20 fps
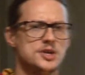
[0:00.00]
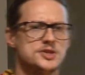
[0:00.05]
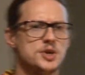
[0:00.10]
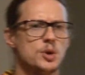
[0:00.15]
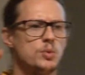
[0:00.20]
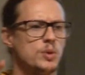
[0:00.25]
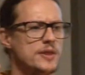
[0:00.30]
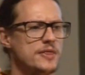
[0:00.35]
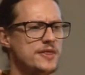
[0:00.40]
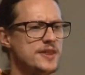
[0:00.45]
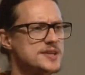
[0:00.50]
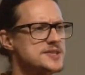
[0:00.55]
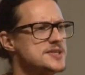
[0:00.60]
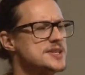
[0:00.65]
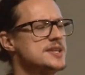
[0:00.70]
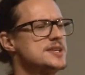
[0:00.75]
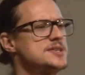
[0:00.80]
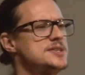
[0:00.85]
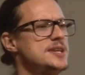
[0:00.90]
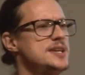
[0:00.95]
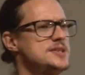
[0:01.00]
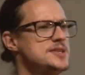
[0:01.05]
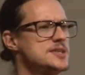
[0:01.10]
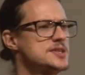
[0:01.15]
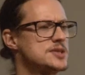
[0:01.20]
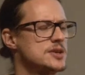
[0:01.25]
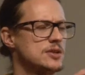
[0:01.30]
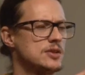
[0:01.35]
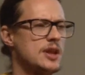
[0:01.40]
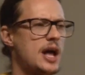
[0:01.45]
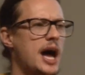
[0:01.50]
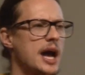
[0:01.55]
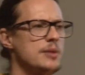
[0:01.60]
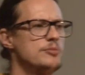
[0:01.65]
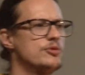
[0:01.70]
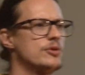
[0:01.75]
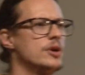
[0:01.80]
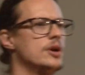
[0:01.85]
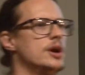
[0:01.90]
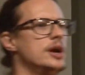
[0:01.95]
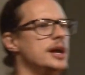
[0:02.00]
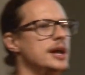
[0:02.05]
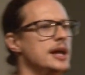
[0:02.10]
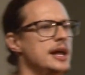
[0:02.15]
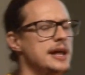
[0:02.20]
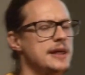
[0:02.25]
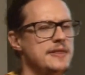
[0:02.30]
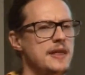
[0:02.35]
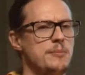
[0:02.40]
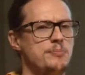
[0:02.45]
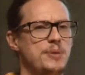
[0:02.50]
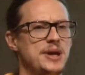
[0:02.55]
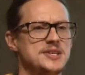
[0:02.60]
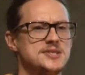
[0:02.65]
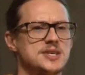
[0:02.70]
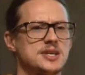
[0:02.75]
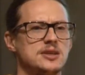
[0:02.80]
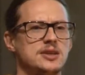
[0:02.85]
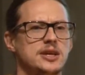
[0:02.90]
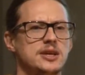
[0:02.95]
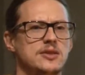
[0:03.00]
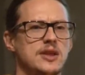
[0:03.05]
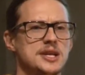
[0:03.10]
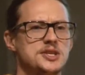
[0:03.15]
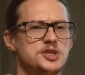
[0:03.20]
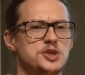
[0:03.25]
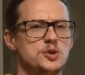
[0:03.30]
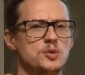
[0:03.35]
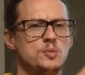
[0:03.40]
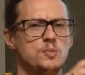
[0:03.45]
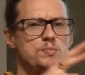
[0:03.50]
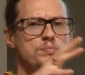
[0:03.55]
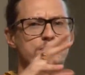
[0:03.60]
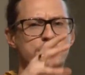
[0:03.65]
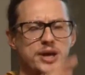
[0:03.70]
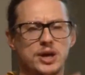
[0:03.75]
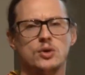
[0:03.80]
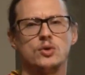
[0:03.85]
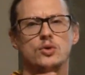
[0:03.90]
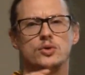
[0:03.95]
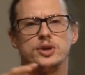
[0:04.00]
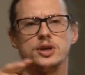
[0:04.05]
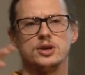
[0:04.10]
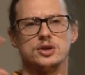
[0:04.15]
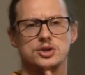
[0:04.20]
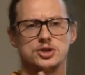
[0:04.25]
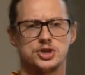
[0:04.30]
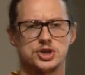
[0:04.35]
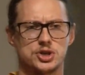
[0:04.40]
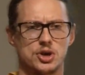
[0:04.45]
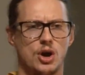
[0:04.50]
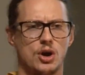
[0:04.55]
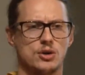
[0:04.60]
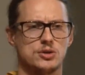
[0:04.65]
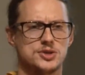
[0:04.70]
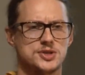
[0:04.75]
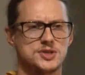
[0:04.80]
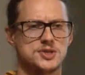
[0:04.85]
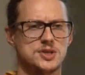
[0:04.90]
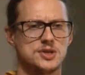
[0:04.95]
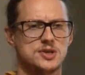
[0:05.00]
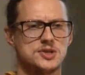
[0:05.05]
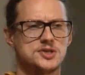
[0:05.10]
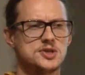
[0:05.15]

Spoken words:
So what this is it's a library that basically lets you build charts.